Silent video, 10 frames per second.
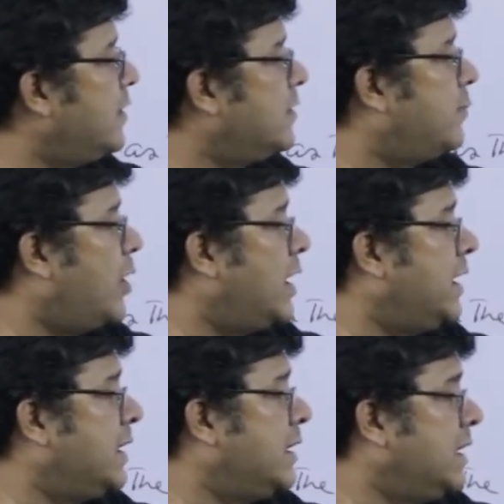this
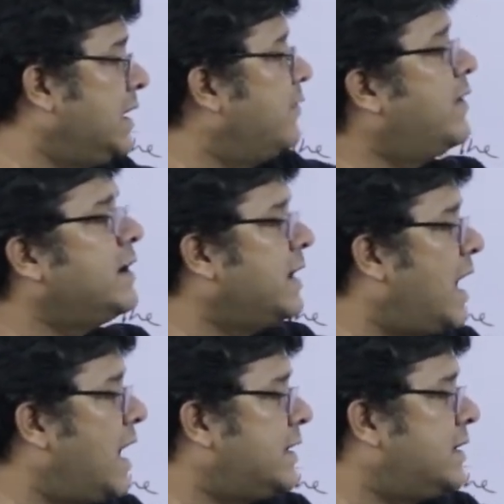boiling even
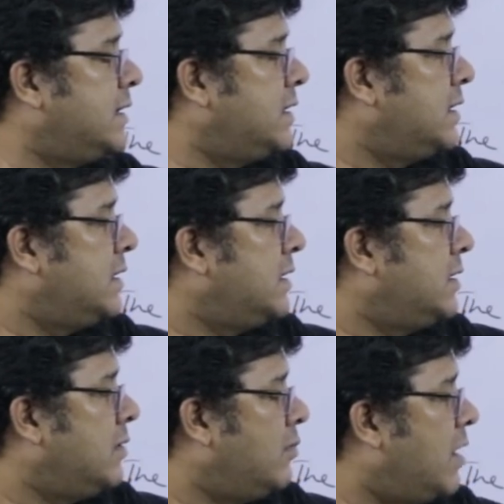at
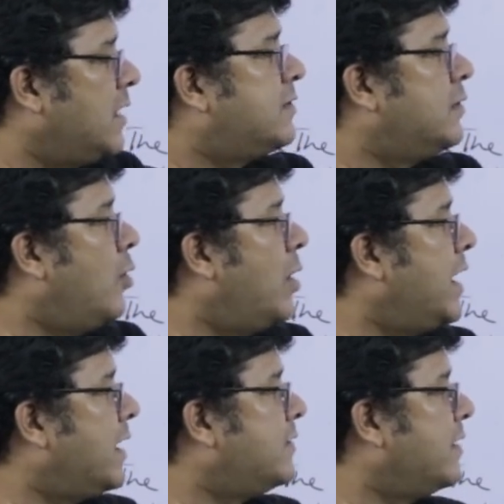much lower
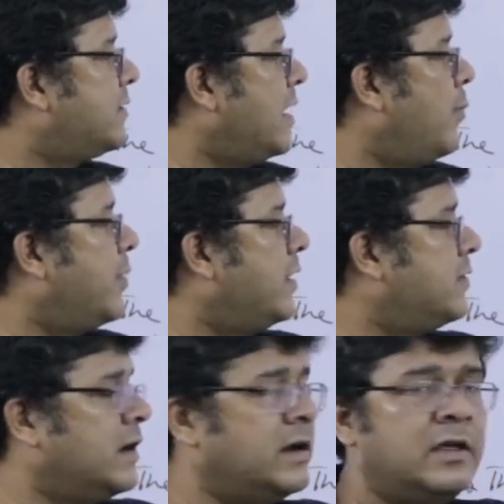excess
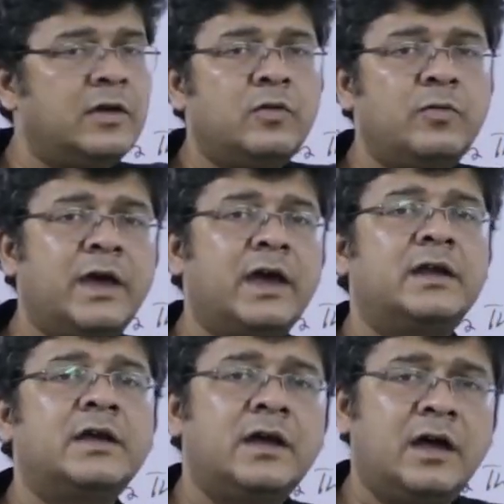temperature,
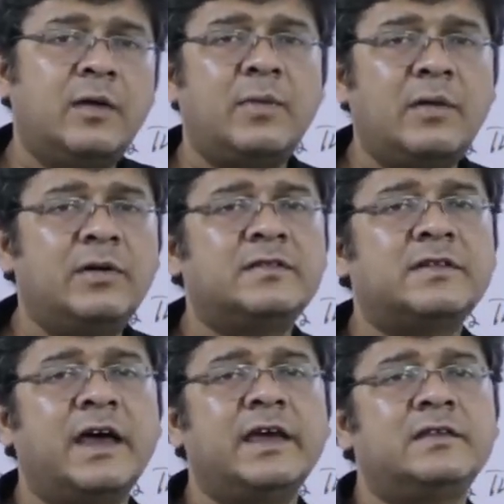where a bubble
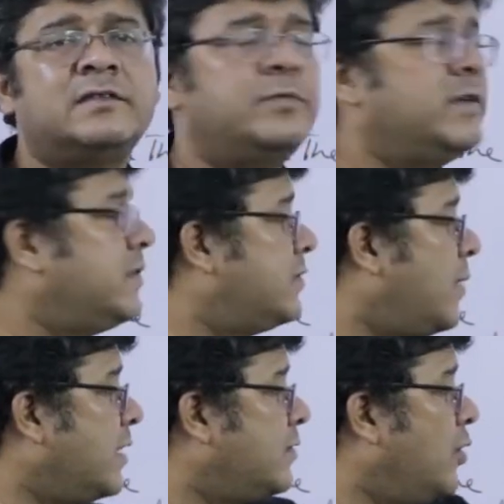size which is
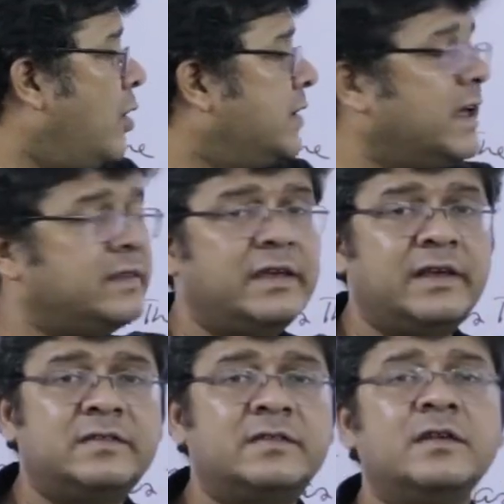much lower than
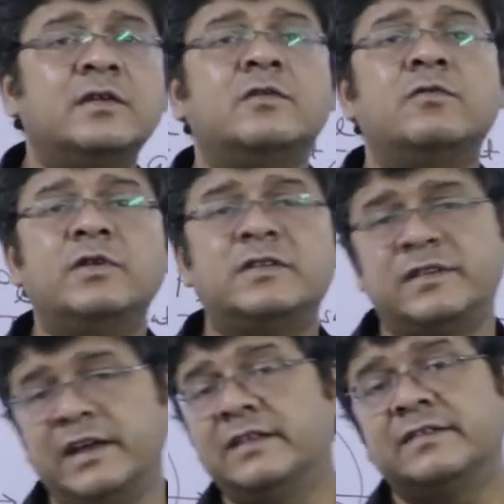this will
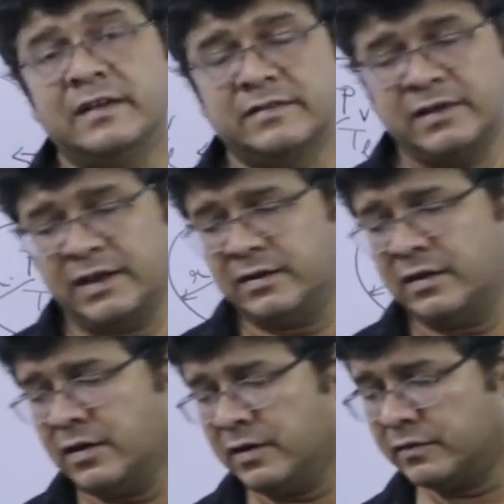still sustain.
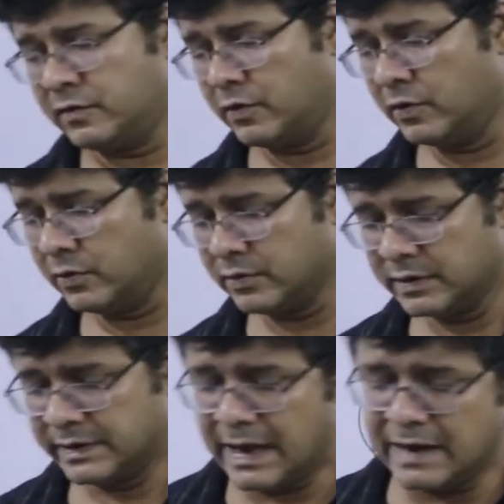So
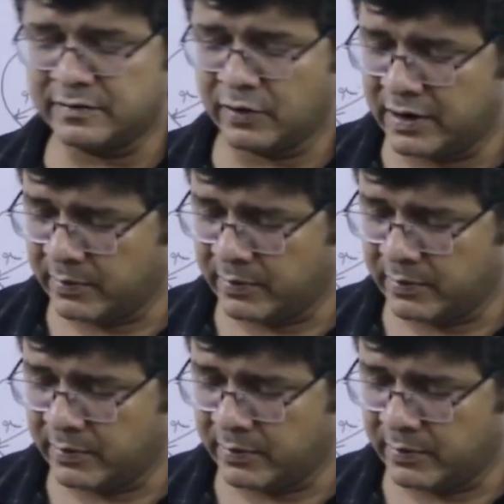that's all